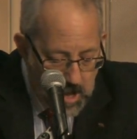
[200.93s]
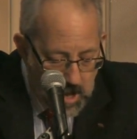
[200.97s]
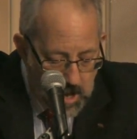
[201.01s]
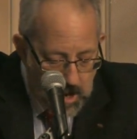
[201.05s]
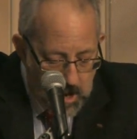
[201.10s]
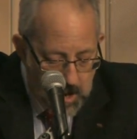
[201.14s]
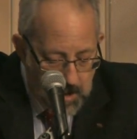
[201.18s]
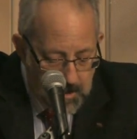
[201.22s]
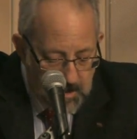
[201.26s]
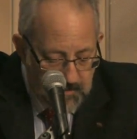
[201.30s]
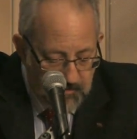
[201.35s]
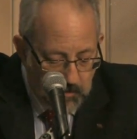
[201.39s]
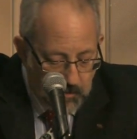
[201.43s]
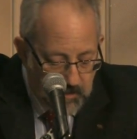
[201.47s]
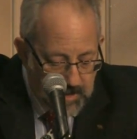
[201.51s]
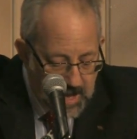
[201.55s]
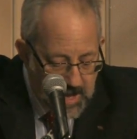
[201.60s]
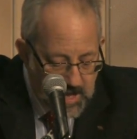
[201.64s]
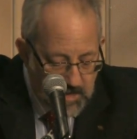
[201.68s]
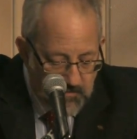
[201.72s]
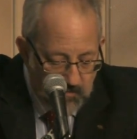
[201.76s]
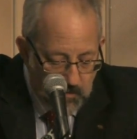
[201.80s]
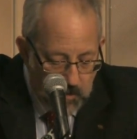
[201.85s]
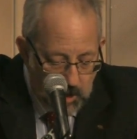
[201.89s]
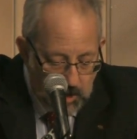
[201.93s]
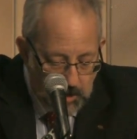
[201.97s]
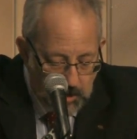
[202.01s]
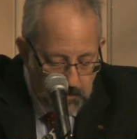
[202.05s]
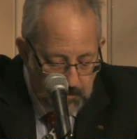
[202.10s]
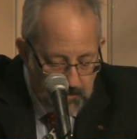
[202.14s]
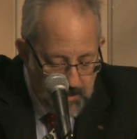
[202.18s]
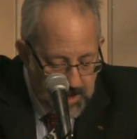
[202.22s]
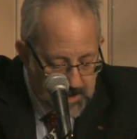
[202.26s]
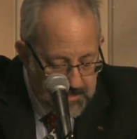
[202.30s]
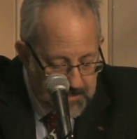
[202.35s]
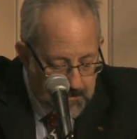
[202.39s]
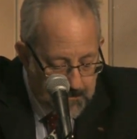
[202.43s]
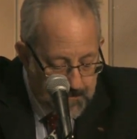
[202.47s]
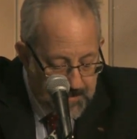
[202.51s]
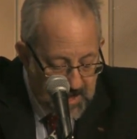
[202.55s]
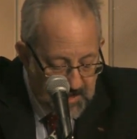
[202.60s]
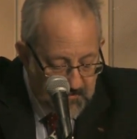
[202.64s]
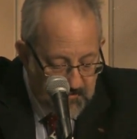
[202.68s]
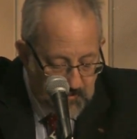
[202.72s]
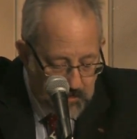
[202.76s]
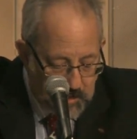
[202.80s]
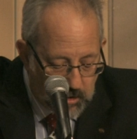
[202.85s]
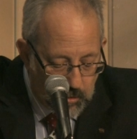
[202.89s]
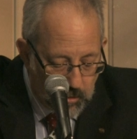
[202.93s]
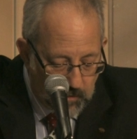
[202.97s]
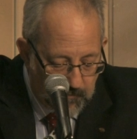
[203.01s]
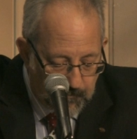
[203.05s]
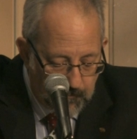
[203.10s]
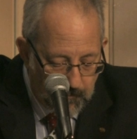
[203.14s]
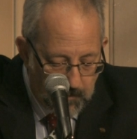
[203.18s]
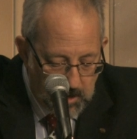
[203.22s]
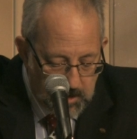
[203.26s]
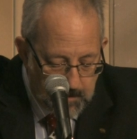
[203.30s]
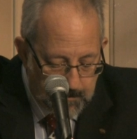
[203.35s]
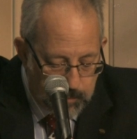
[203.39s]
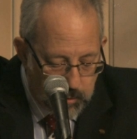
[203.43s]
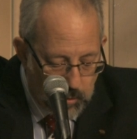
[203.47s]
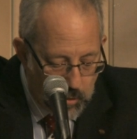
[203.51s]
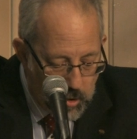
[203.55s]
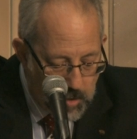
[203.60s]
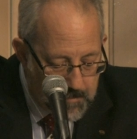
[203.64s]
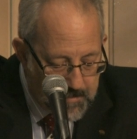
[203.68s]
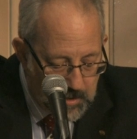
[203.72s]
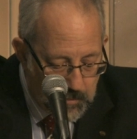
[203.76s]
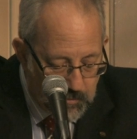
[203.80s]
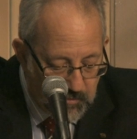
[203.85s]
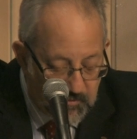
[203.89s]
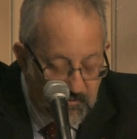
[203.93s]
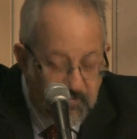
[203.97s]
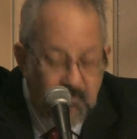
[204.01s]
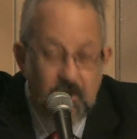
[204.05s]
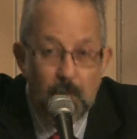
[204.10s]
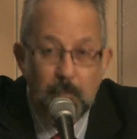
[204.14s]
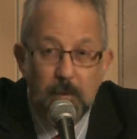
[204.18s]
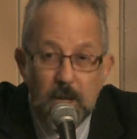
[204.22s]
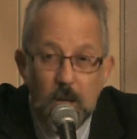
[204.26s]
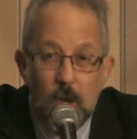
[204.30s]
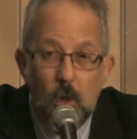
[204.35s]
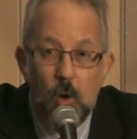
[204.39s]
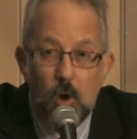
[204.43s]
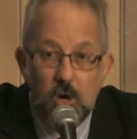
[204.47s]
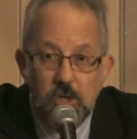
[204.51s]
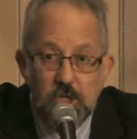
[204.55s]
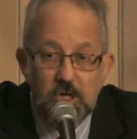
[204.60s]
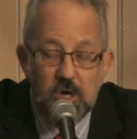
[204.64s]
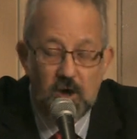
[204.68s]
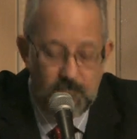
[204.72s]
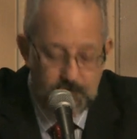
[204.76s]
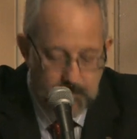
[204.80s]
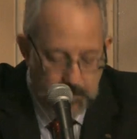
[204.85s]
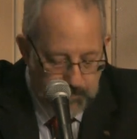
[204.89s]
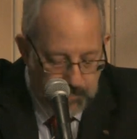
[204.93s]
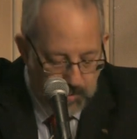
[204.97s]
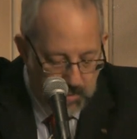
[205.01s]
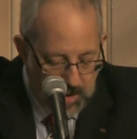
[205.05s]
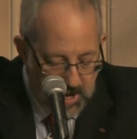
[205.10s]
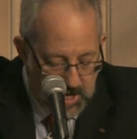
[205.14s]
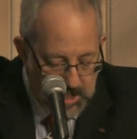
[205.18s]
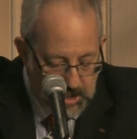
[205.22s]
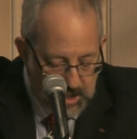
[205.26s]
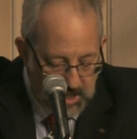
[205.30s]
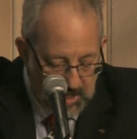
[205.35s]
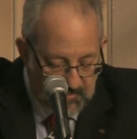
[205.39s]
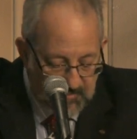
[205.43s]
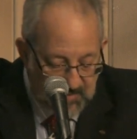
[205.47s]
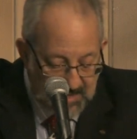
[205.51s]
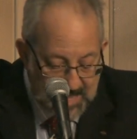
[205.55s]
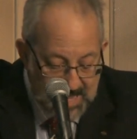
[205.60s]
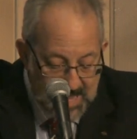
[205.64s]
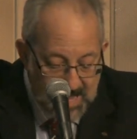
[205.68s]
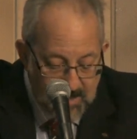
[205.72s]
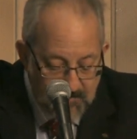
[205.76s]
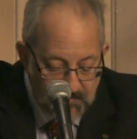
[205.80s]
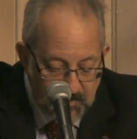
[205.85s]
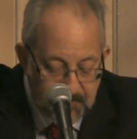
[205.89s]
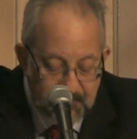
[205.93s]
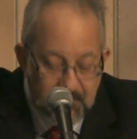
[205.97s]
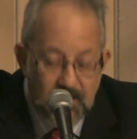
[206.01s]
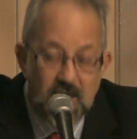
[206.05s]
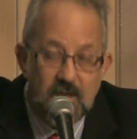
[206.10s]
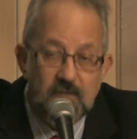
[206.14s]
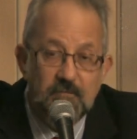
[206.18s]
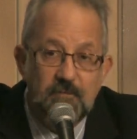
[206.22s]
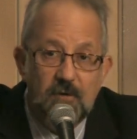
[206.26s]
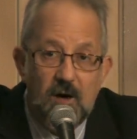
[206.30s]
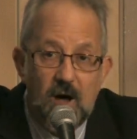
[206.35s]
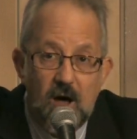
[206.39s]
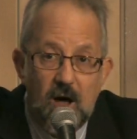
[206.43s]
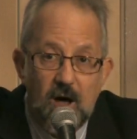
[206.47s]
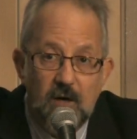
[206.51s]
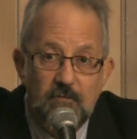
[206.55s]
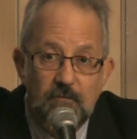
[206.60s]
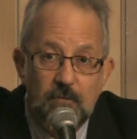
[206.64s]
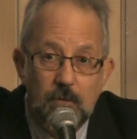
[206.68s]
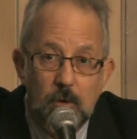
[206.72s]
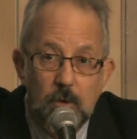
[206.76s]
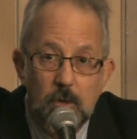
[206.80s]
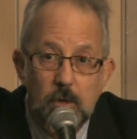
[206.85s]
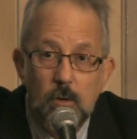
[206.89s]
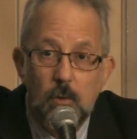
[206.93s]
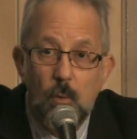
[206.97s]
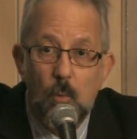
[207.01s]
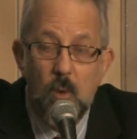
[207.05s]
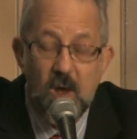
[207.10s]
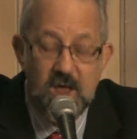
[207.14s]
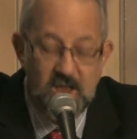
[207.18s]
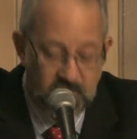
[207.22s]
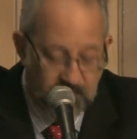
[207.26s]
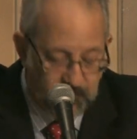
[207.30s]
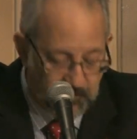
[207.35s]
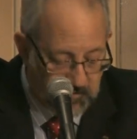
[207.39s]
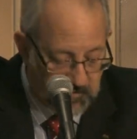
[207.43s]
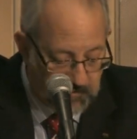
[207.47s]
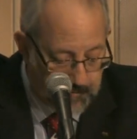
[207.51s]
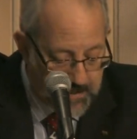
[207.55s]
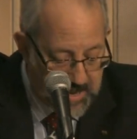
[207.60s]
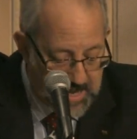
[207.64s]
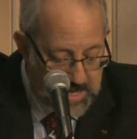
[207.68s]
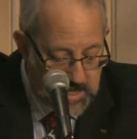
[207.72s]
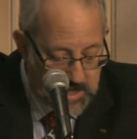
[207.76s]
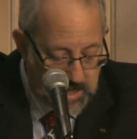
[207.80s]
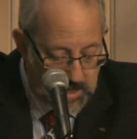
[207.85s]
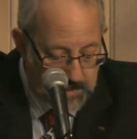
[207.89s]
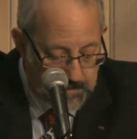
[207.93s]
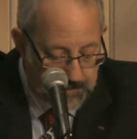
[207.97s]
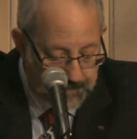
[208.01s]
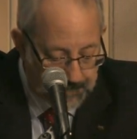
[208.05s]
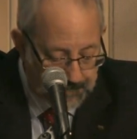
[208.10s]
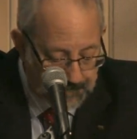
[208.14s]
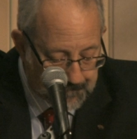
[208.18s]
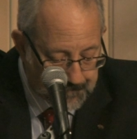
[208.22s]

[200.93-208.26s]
So Keynes argued that the best cure for unemployment was very large government projects, even if they involve wasteful spending.